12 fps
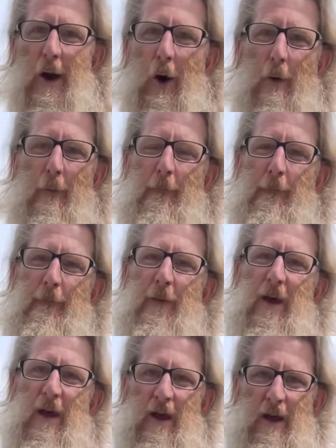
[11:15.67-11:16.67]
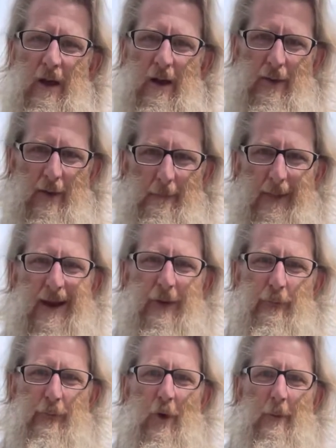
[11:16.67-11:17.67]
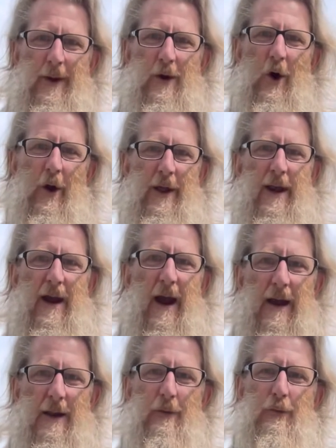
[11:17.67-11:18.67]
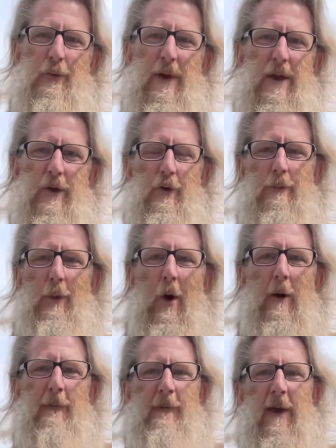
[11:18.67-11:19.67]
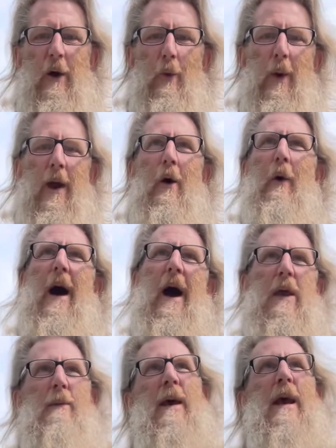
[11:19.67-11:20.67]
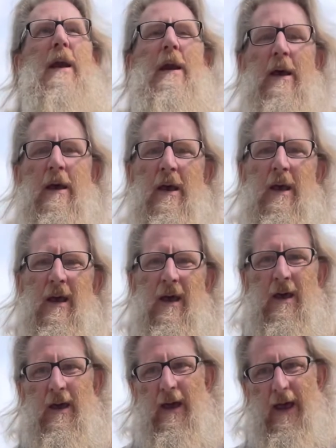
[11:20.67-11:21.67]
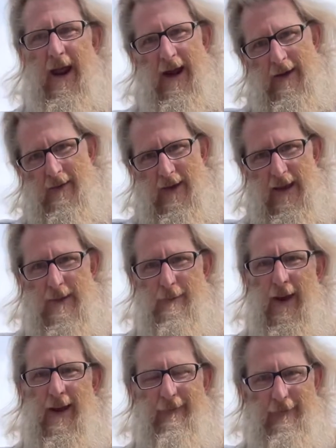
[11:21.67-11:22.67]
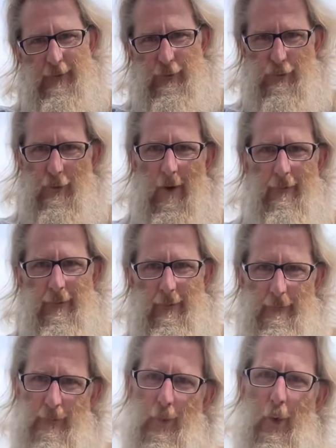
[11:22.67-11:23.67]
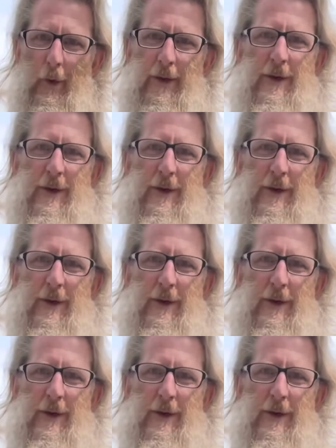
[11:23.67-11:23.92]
of the MASH film in 1983, Goodbye, Farewell, Amen, and the peaks and troughs of water